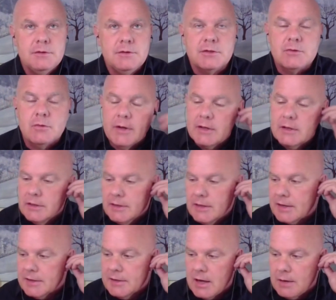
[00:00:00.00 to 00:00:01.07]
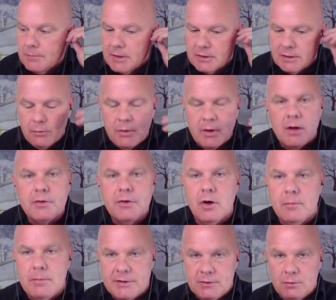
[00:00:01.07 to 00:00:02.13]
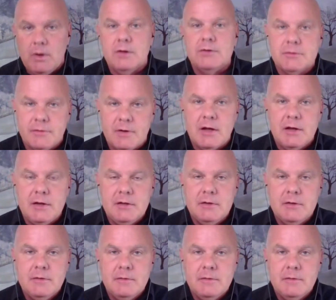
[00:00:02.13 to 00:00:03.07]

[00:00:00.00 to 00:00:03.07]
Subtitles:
Just quickly, economically, we all know about the wealth divide.